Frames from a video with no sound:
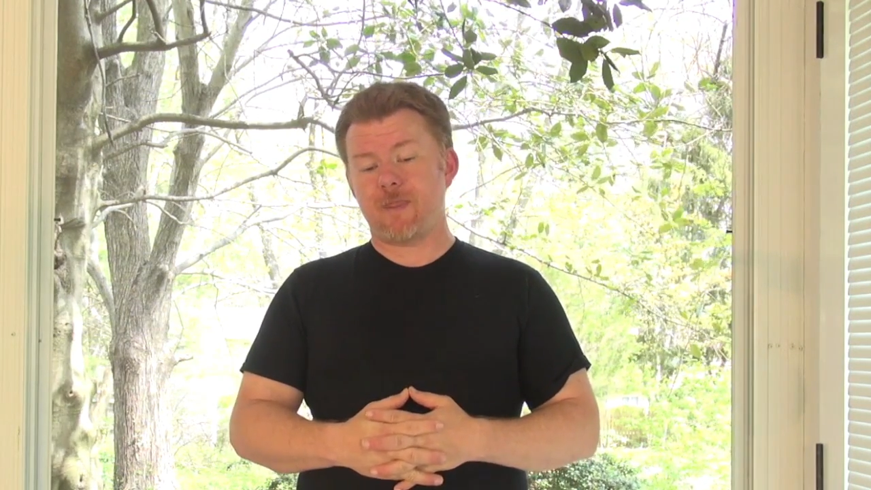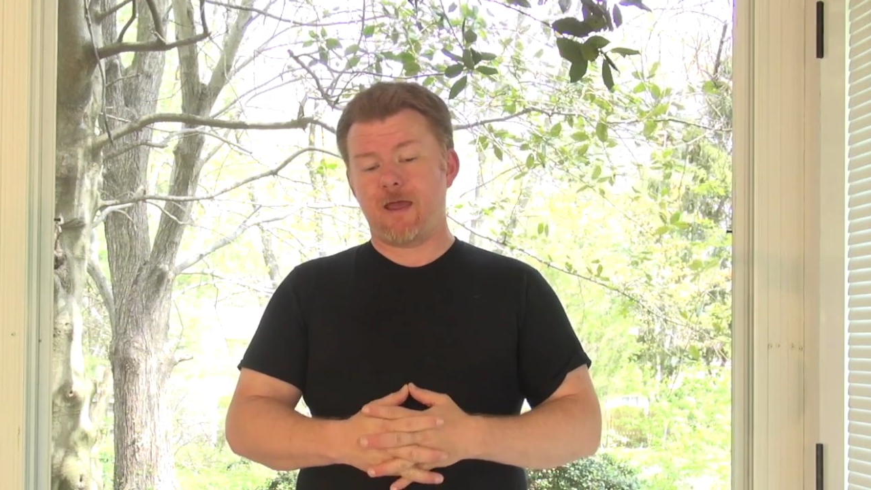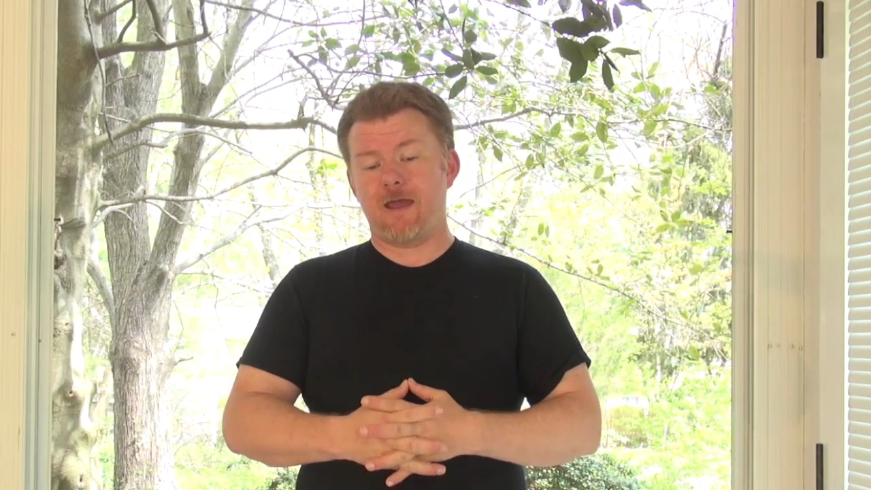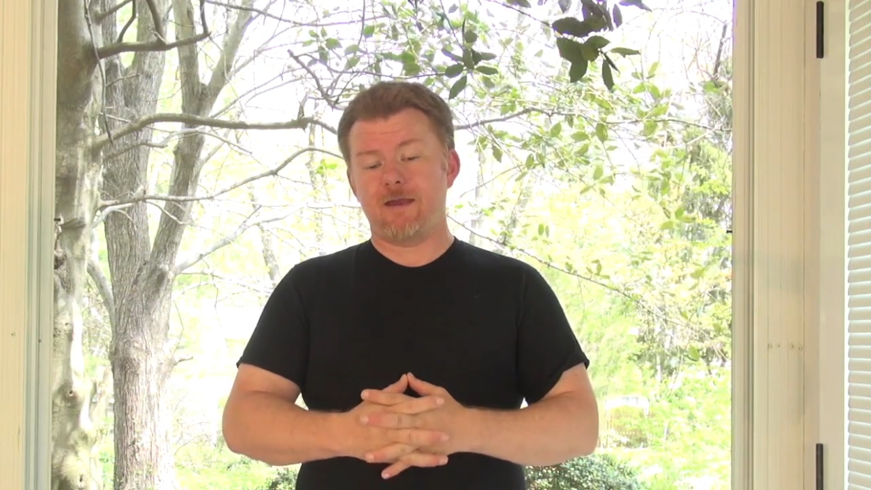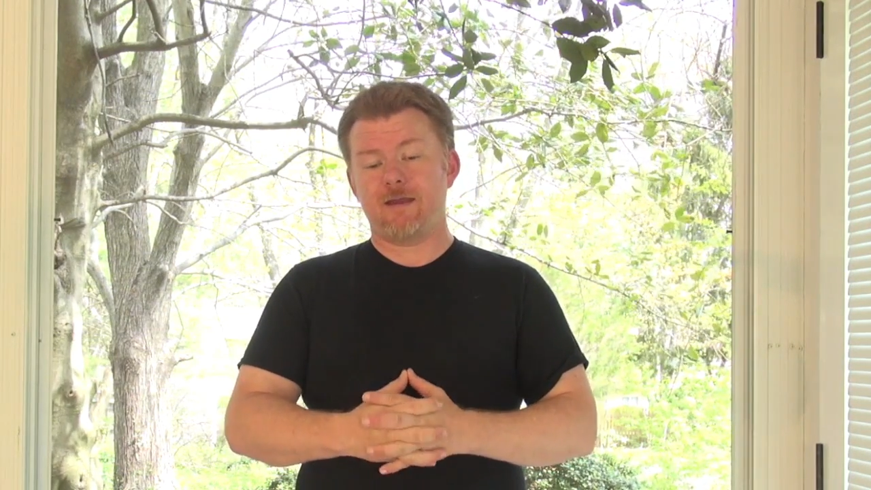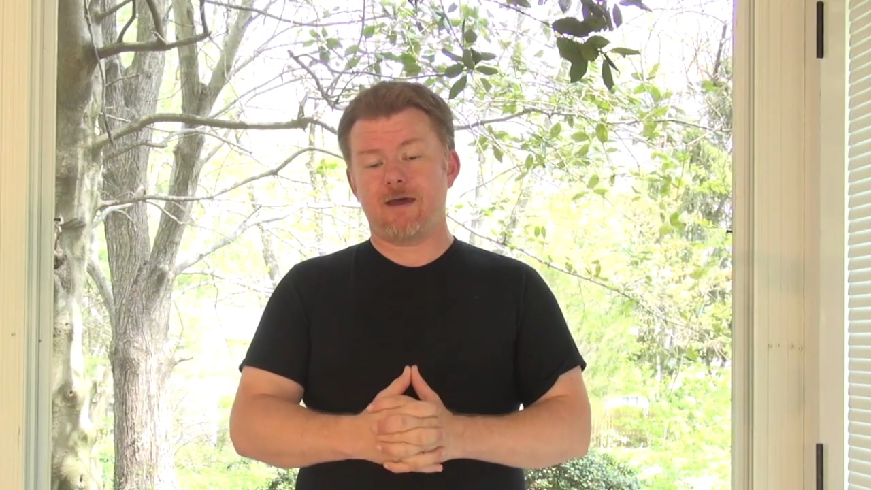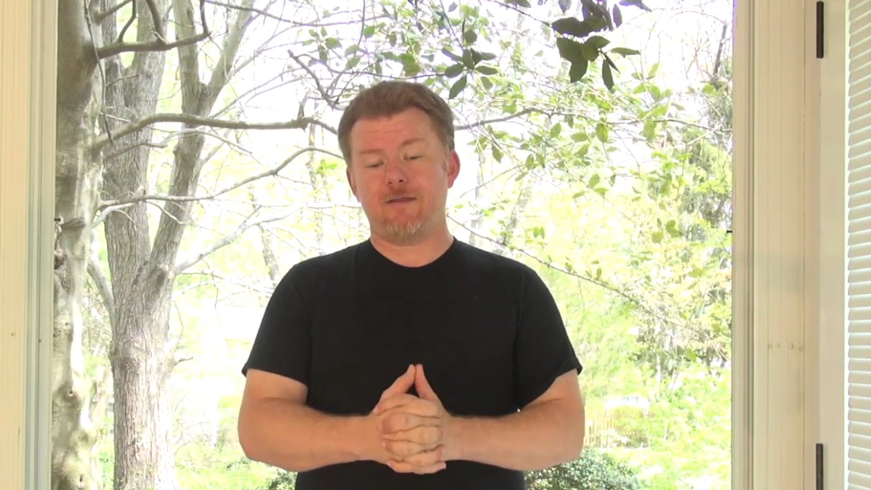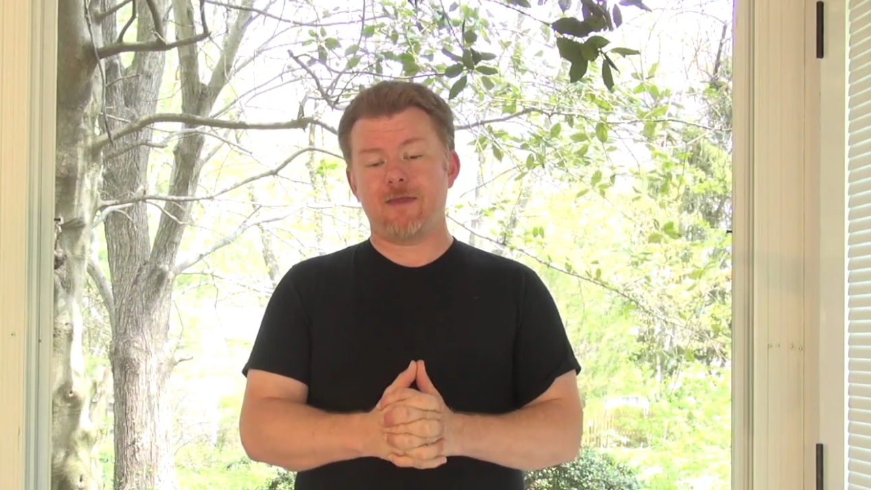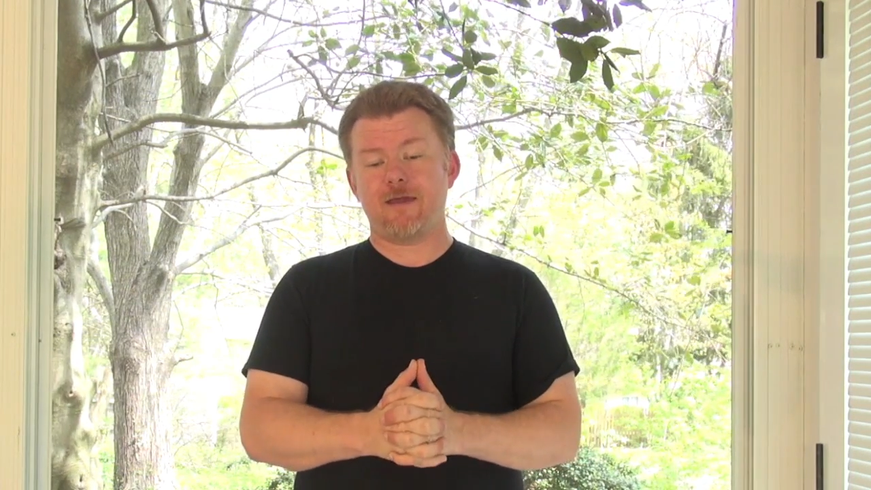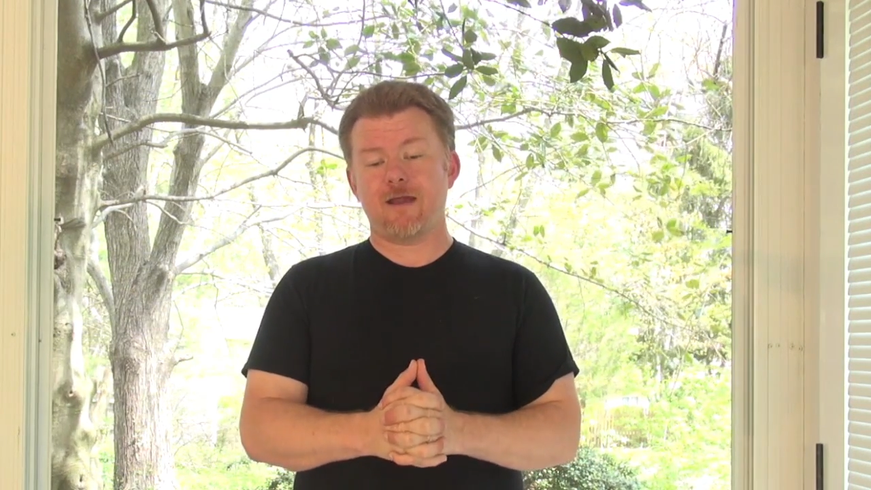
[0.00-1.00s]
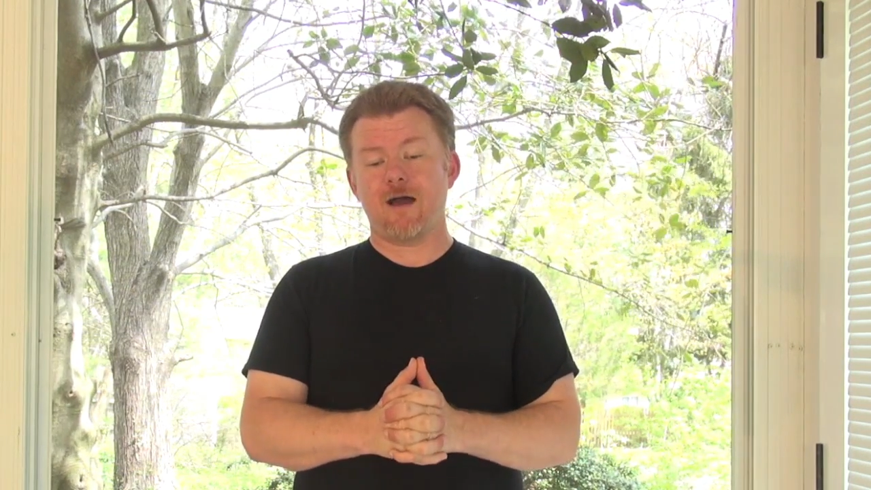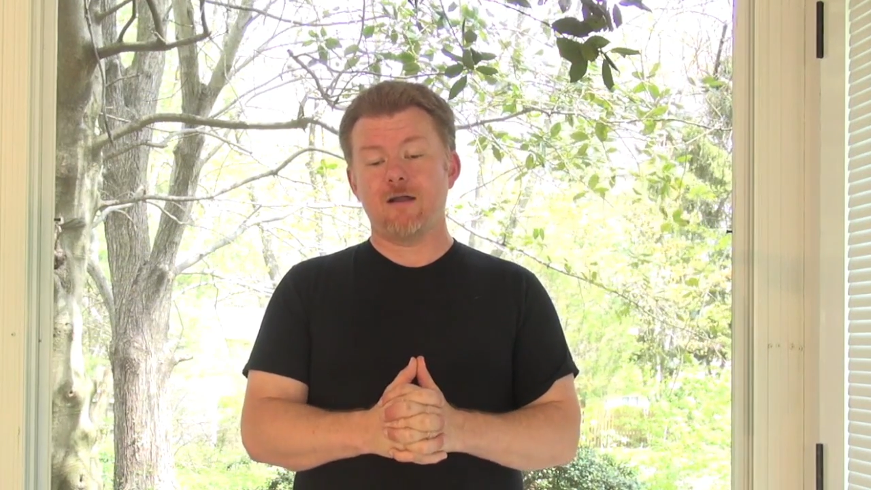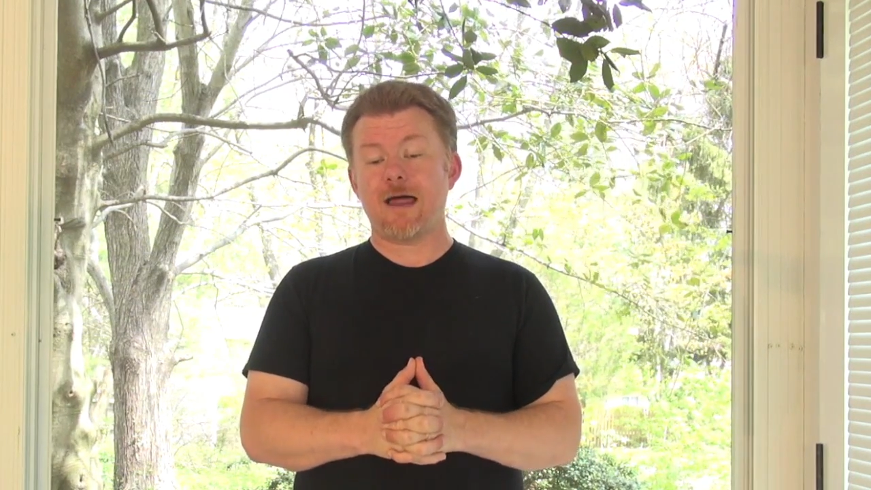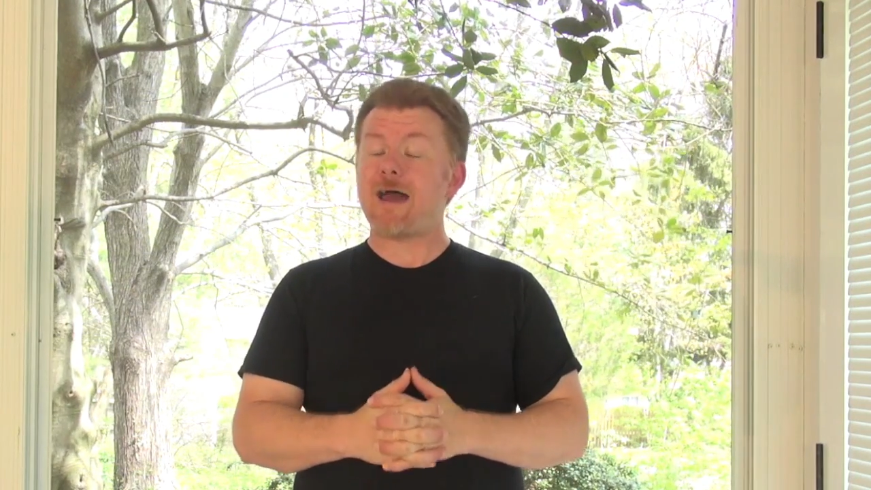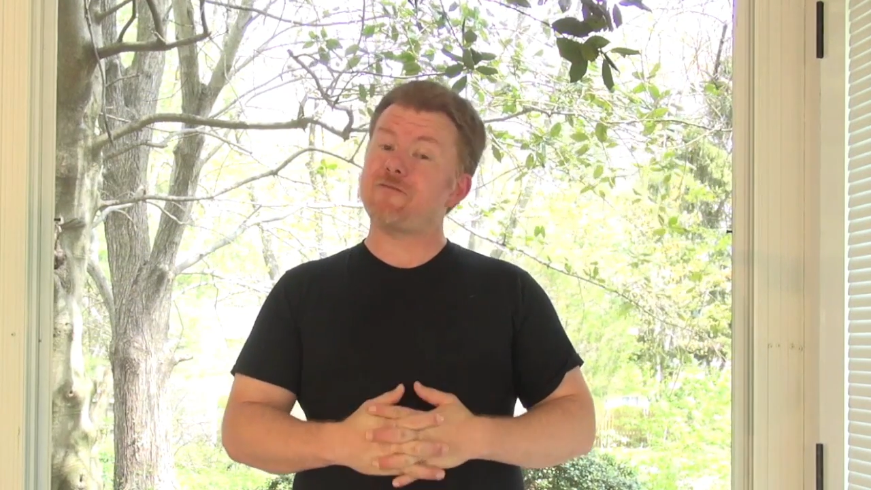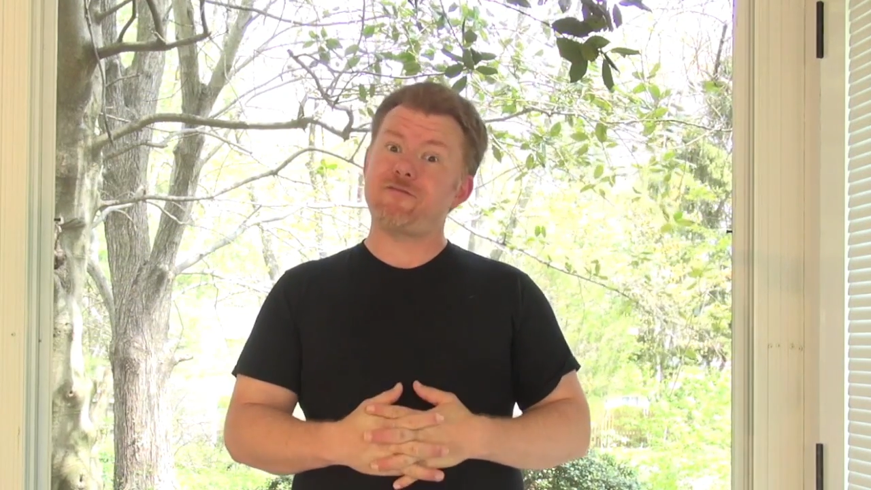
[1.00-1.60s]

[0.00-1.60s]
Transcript: and then I'll have a